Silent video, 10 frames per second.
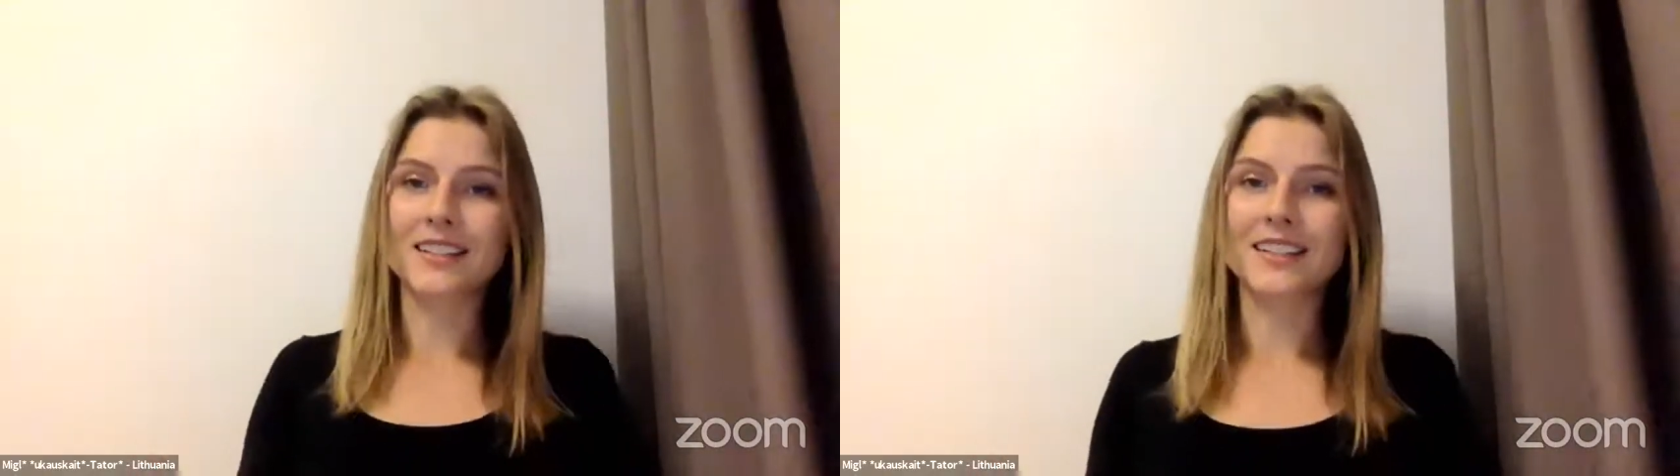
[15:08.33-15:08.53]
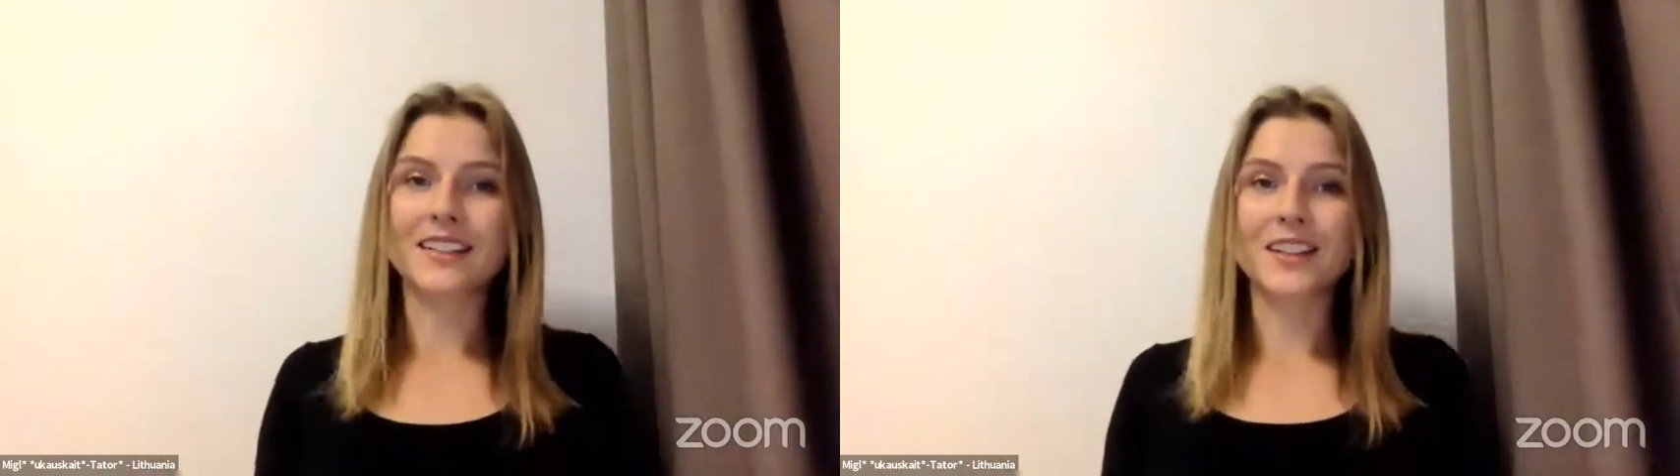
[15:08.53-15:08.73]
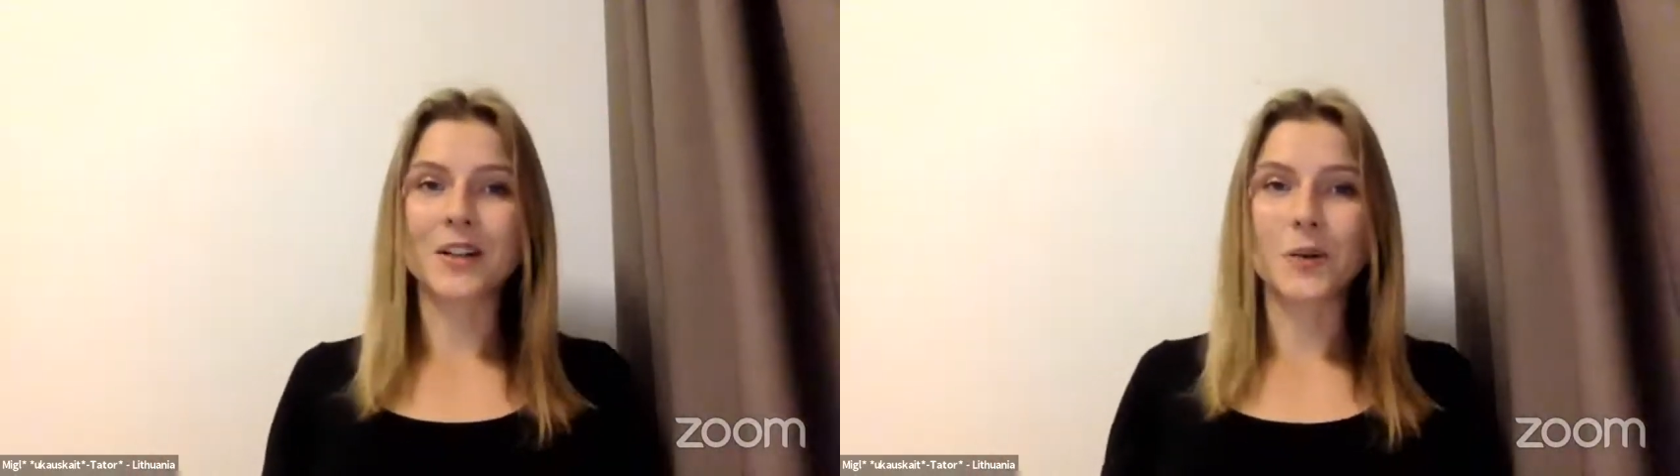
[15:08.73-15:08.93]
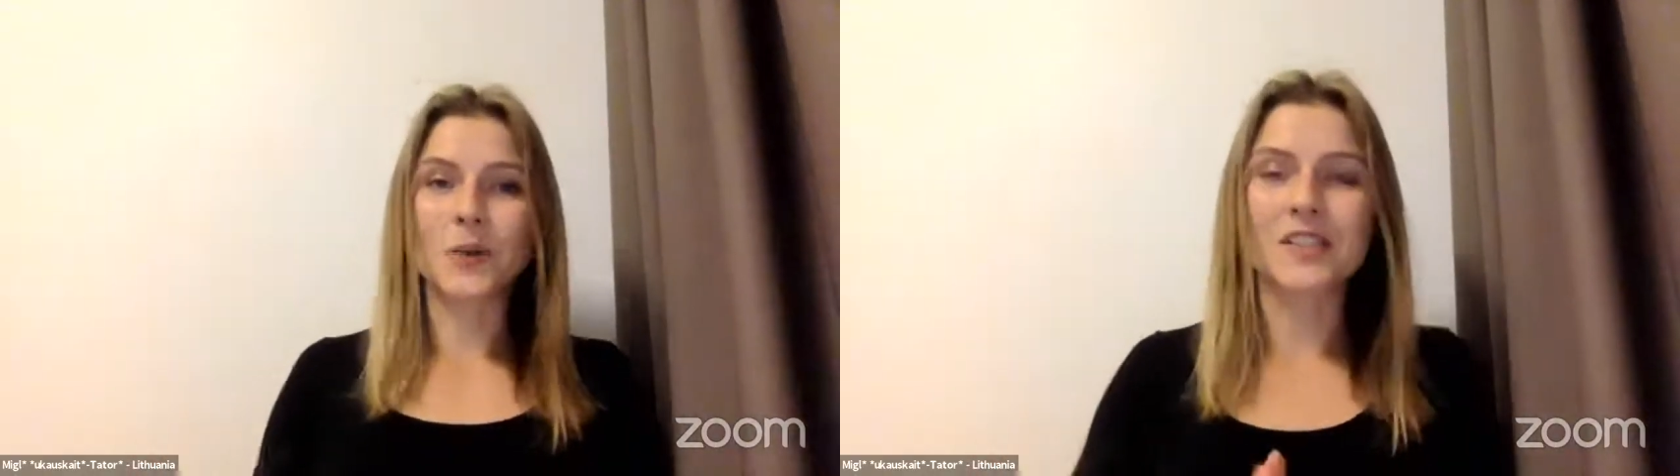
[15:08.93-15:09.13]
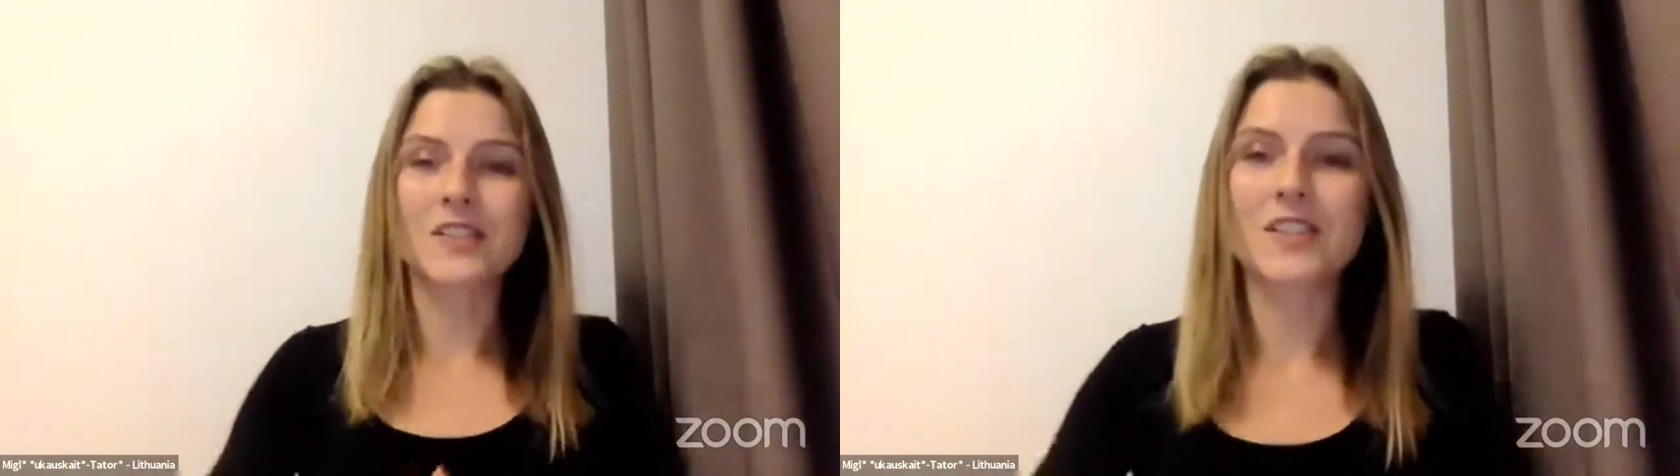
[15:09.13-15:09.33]
uh,
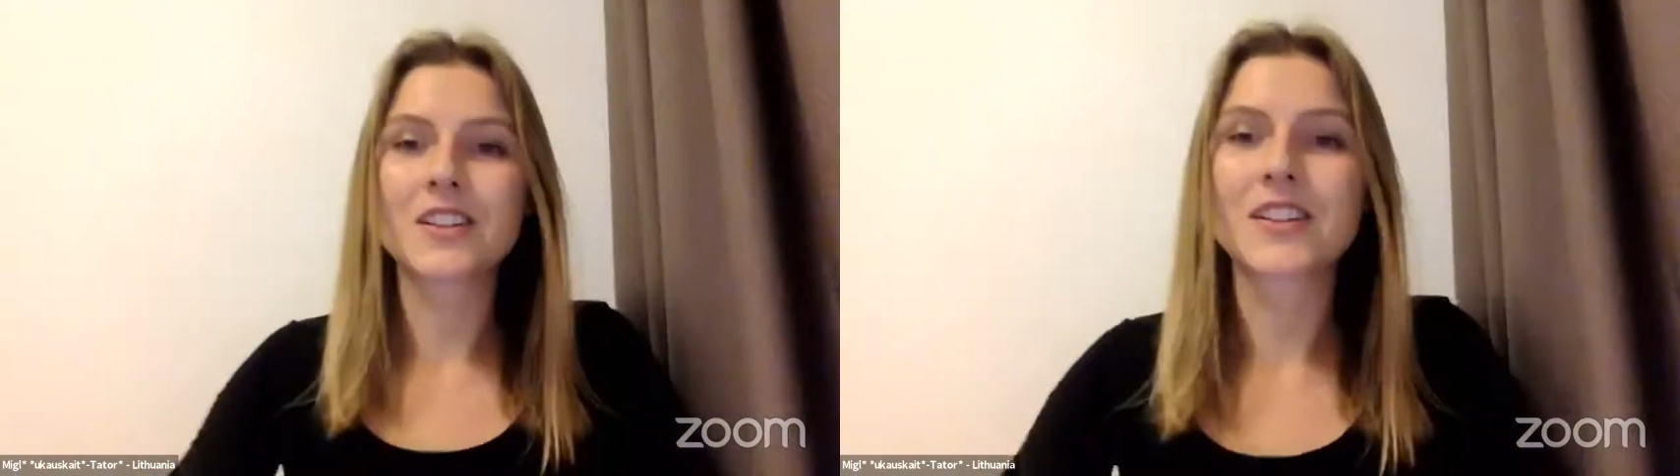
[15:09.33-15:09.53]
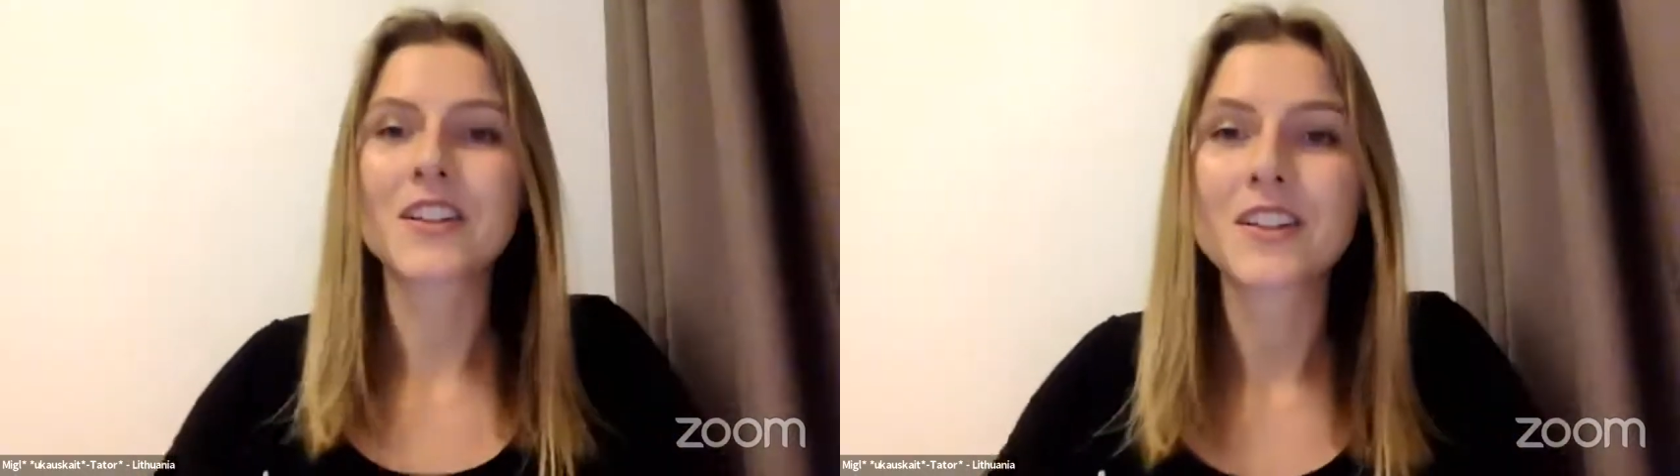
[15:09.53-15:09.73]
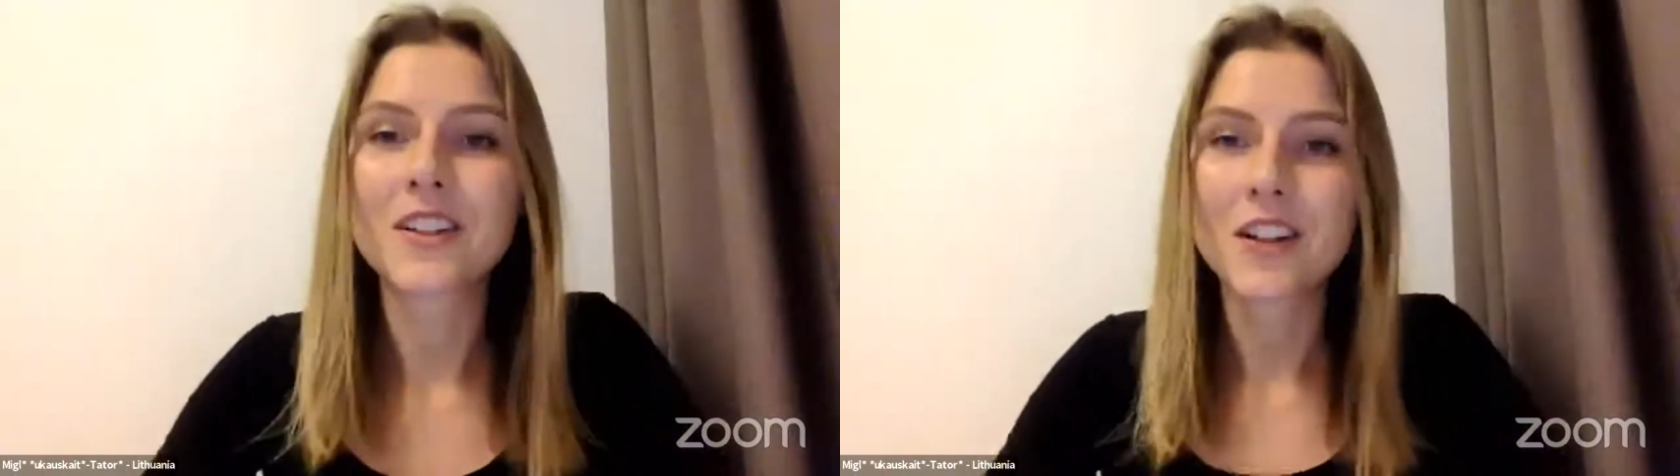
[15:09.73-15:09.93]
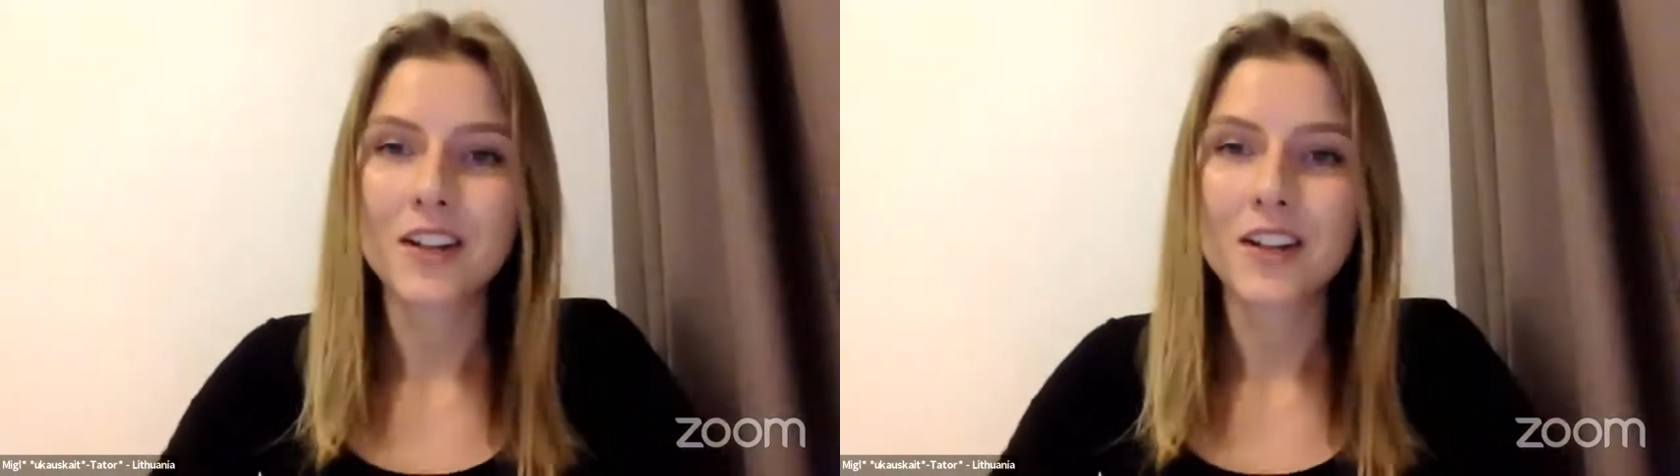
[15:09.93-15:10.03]
was to